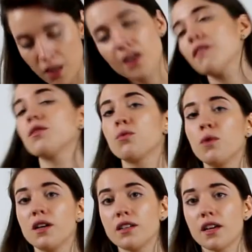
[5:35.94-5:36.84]
If you
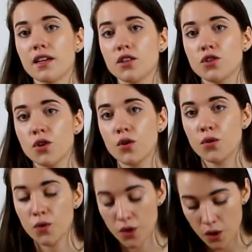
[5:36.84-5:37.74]
want, I can show
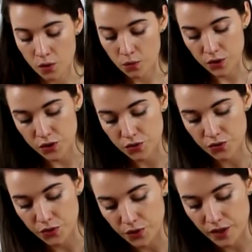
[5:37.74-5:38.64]
you
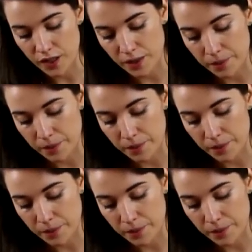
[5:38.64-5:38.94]
wonderful